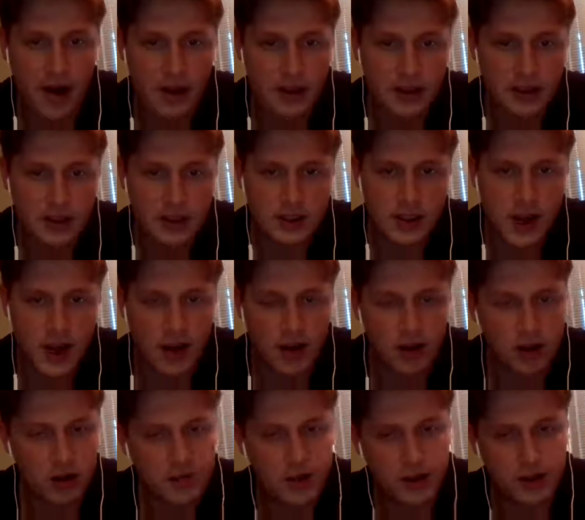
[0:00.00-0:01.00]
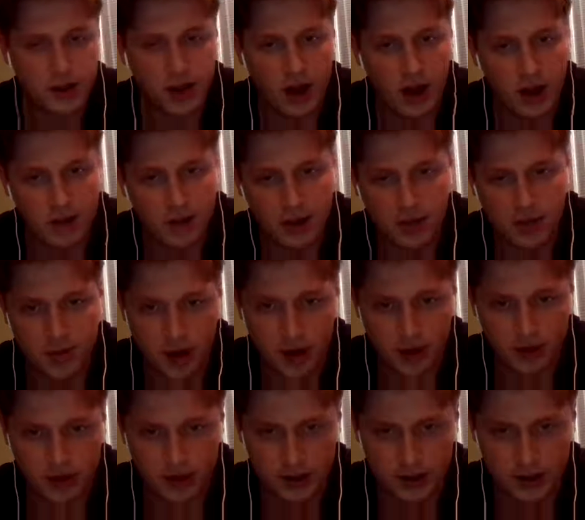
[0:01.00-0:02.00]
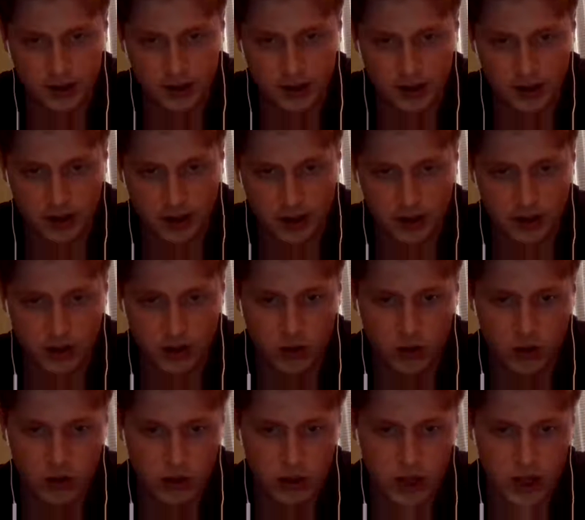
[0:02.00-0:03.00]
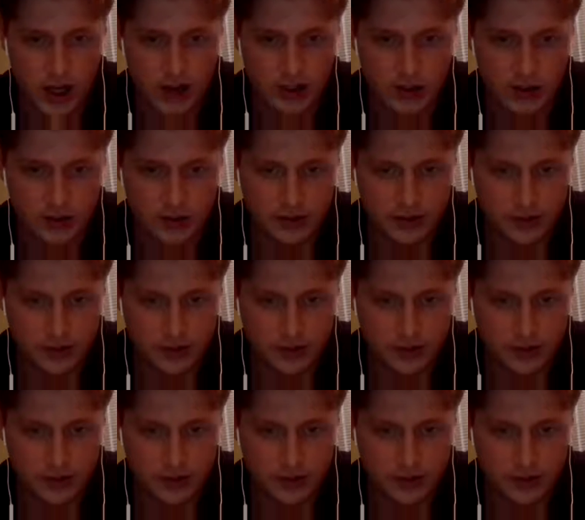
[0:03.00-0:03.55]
And how come the top of the box is the third quartile?